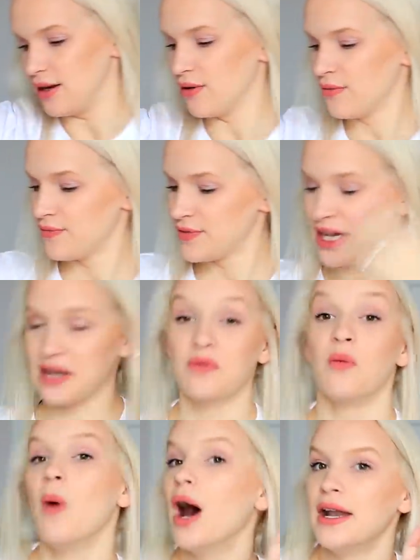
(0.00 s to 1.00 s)
know, take
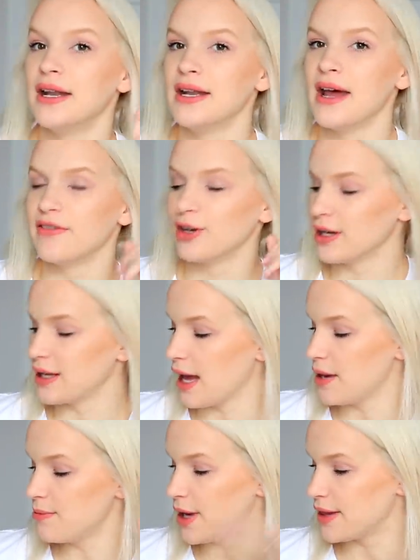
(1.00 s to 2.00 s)
one and never
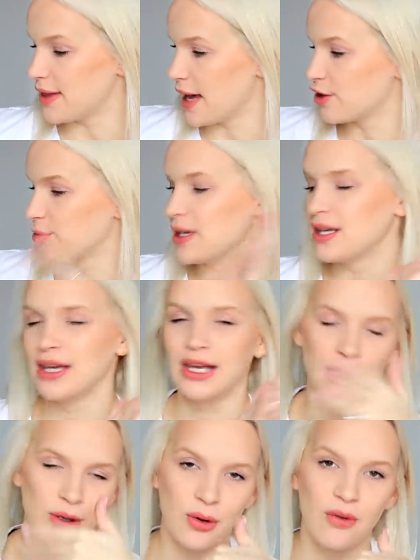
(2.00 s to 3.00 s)
again, but that'll be
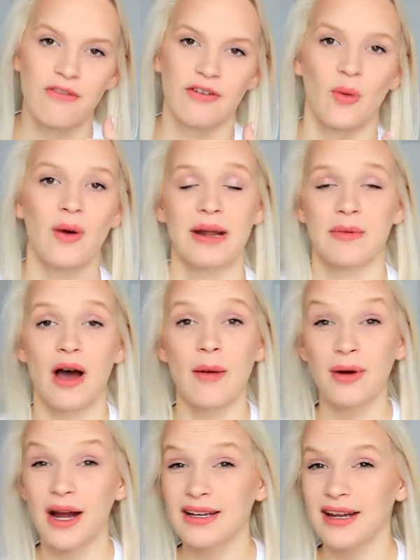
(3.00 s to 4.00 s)
cute for when I'm not
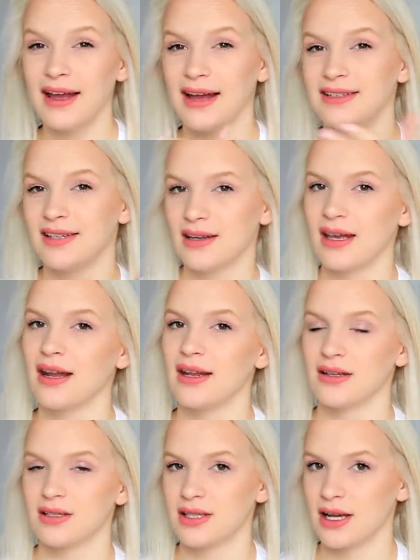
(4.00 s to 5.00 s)
pregnant. I did get it
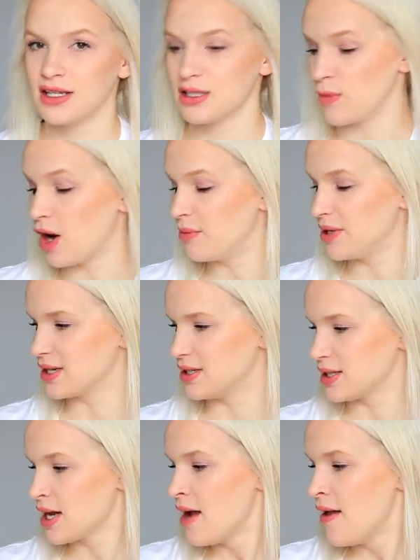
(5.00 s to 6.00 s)
in a size small
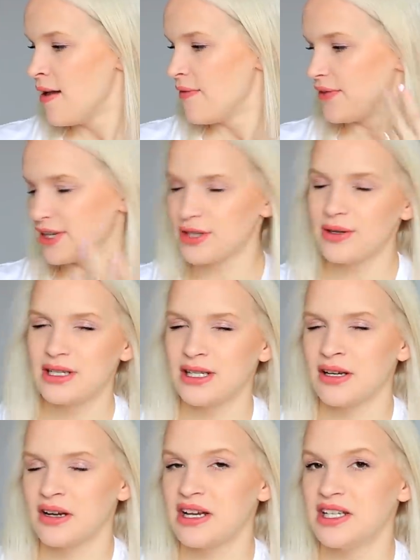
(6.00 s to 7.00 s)
because Victoria's
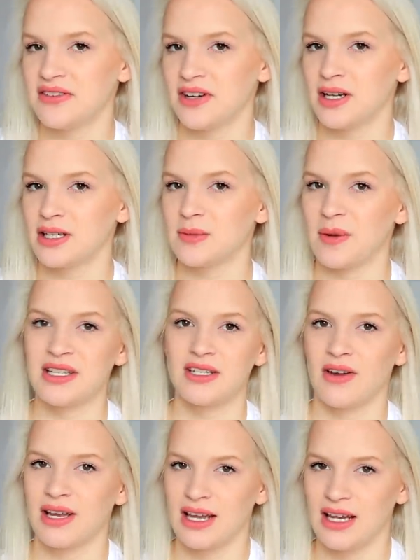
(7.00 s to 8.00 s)
Secret is very
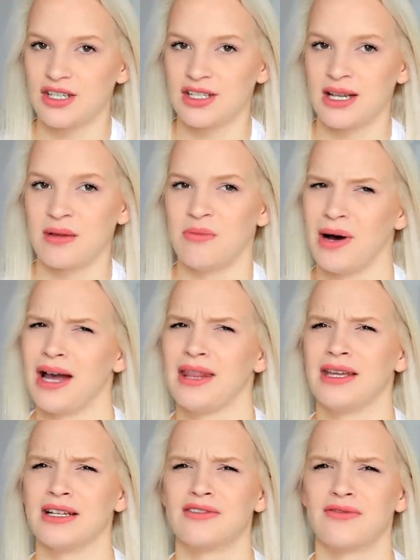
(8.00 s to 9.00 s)
expensive. I can't just like buy
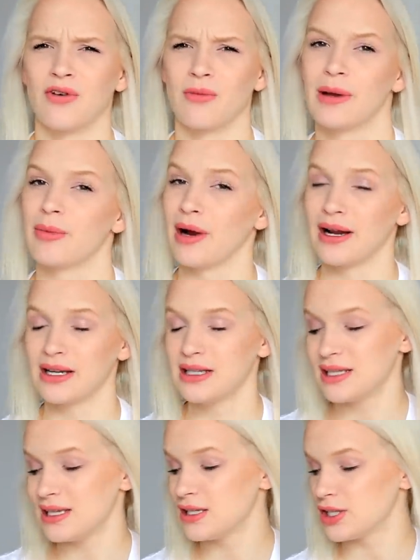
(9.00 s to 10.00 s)
things for my
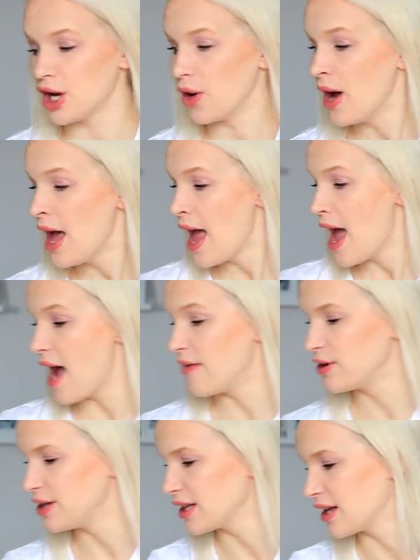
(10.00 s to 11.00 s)
pregnancy, so
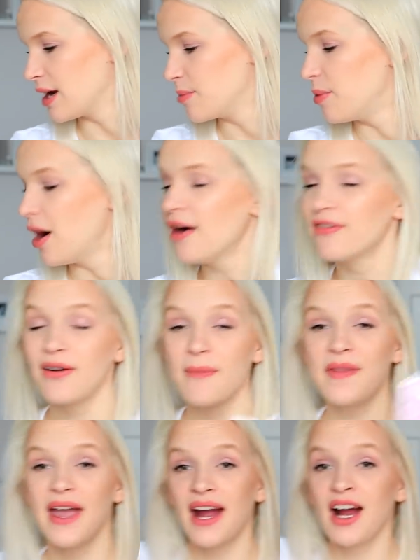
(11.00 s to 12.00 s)
everything that I bought
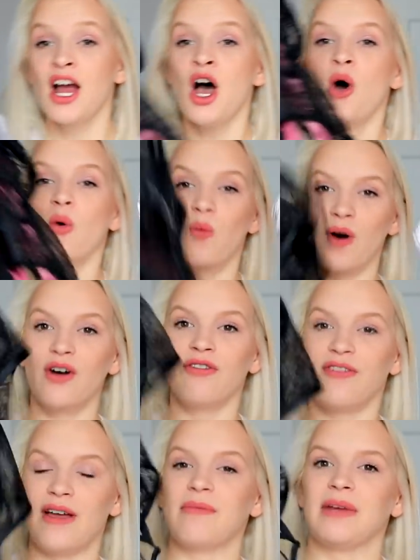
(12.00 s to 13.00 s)
from there will
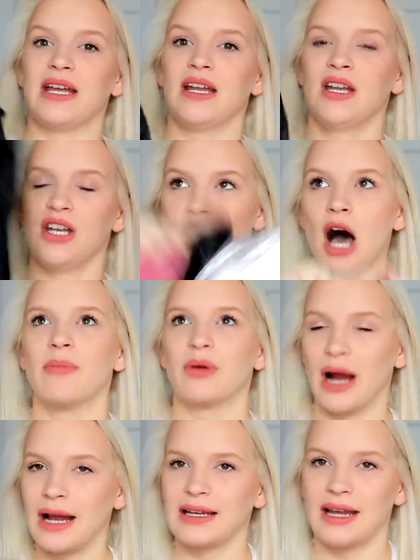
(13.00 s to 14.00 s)
fit me not
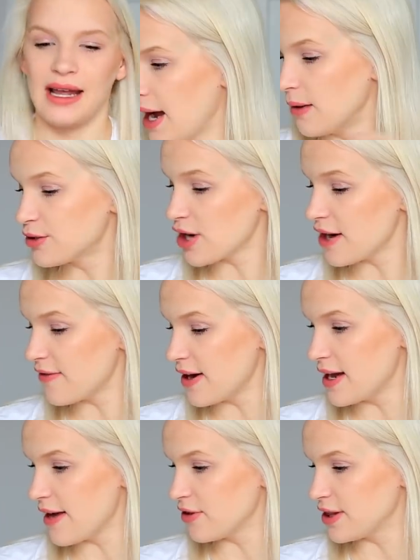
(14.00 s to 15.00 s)
pregnant. I will try to
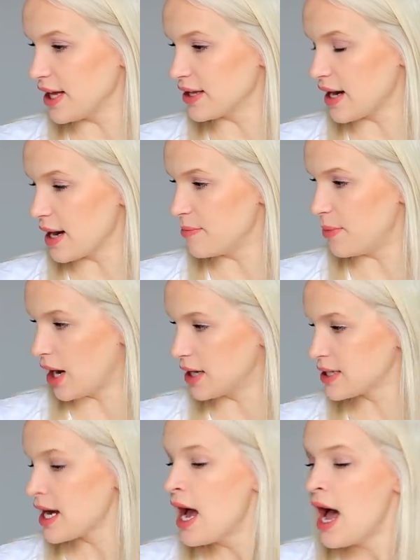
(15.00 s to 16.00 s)
find everything that I
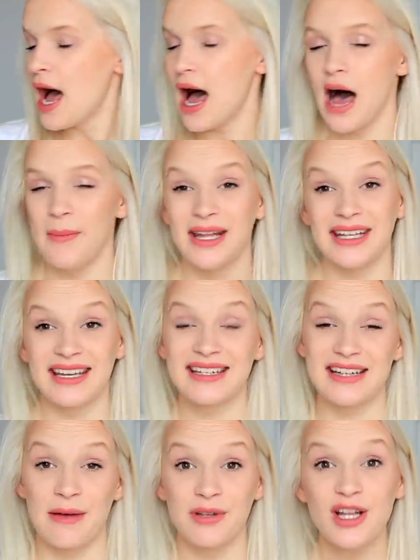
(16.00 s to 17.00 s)
bought and link it
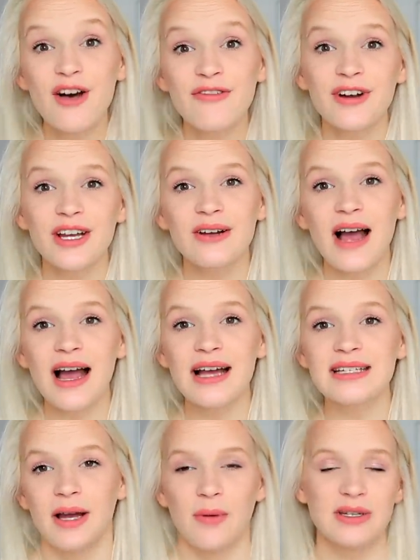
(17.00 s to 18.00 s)
down below for you
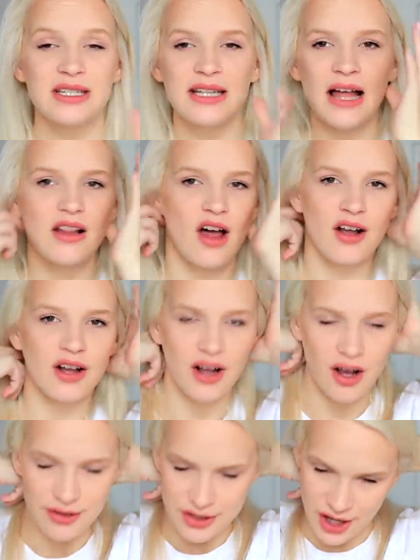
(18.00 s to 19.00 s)
guys. It wasn't that long
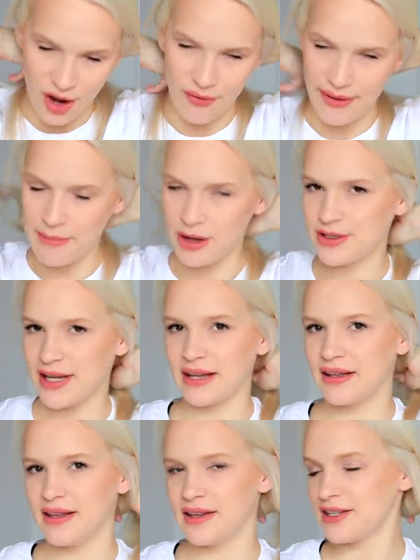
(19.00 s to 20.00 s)
ago, so most
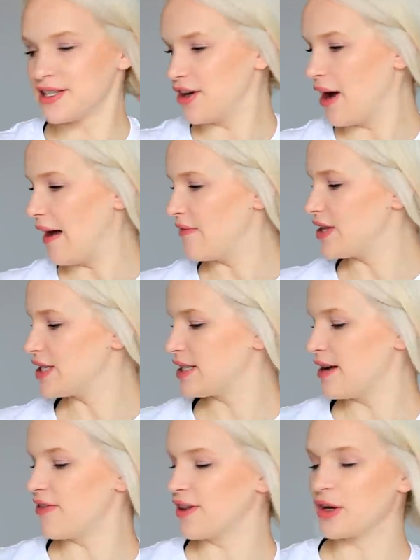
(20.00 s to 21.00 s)
likely they'll still have this
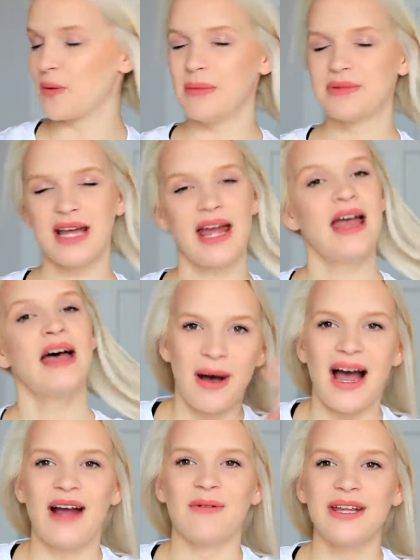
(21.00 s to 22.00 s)
stuff on their website.
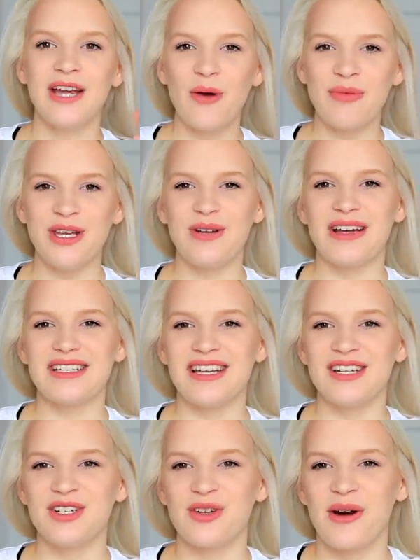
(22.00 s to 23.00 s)
But I really hope that you guys
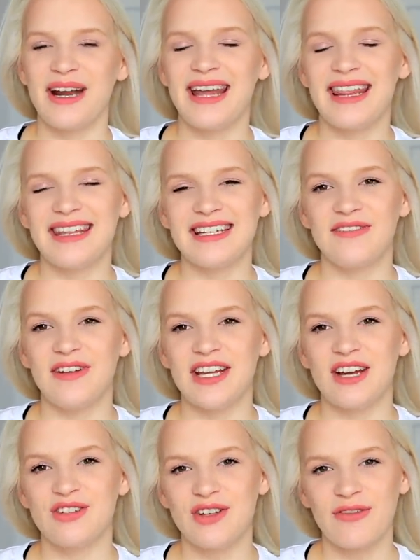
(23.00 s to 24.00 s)
enjoyed this
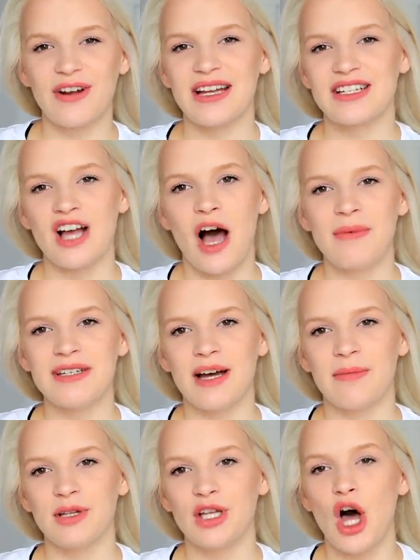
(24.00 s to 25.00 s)
video. Don't forget to comment
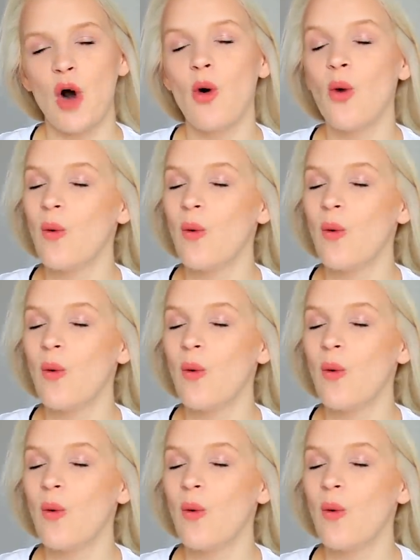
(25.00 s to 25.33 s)
down below